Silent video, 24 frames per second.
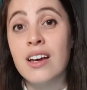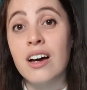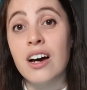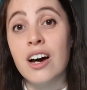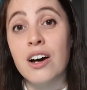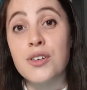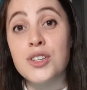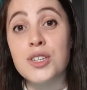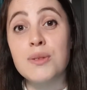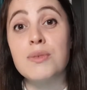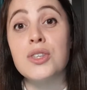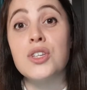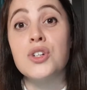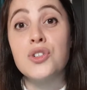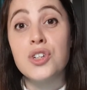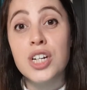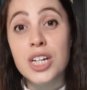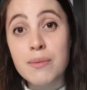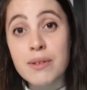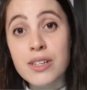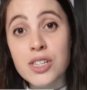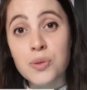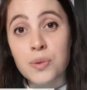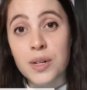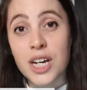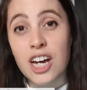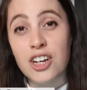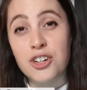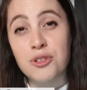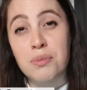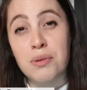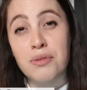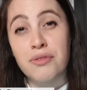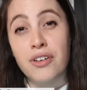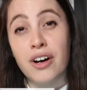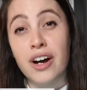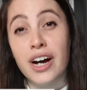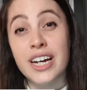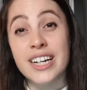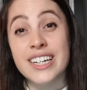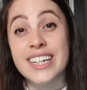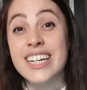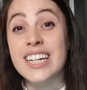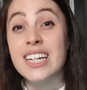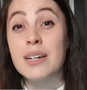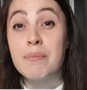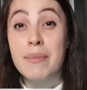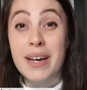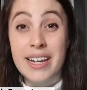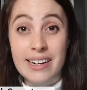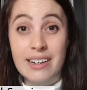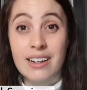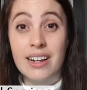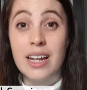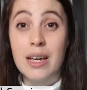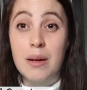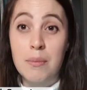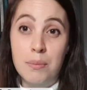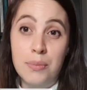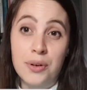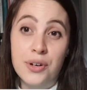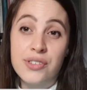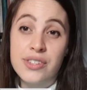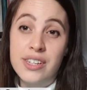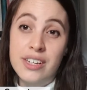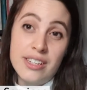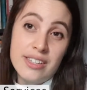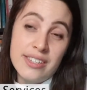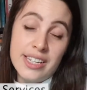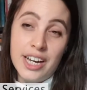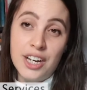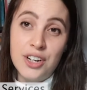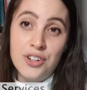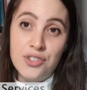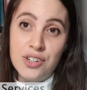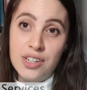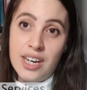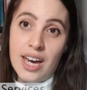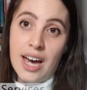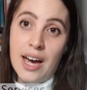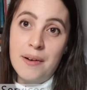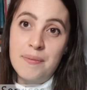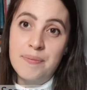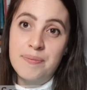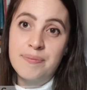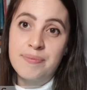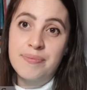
of some of the treatments we have to provide need a medical input in secondary care.